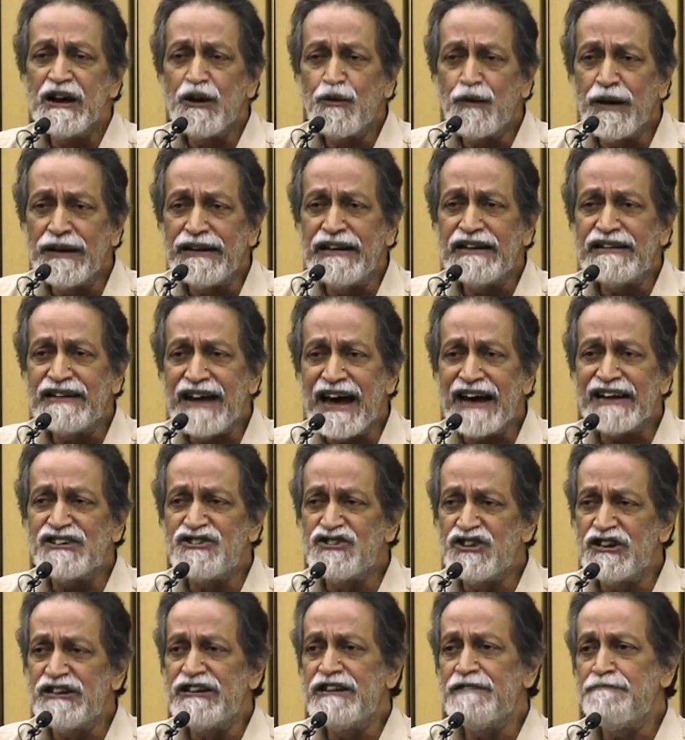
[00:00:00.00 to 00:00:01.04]
where the tax
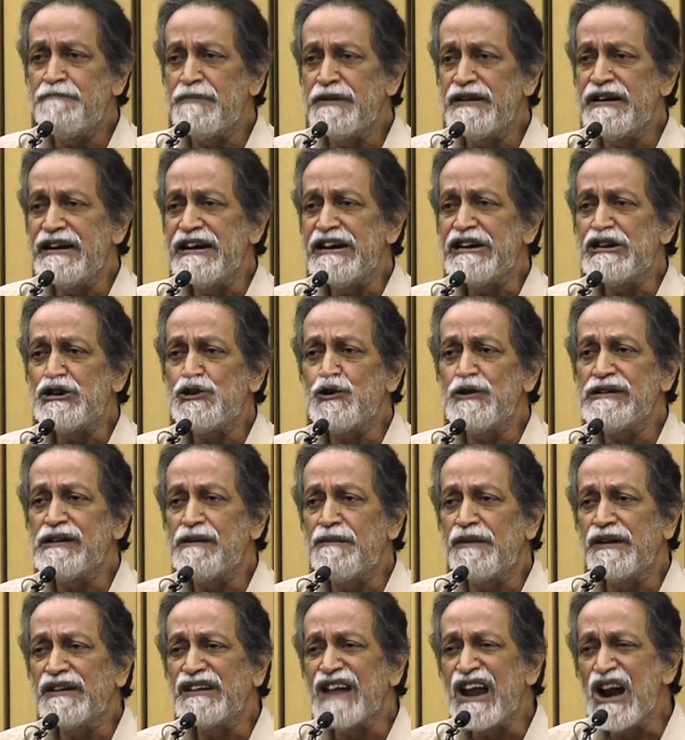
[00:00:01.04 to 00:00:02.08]
GDP ratio is among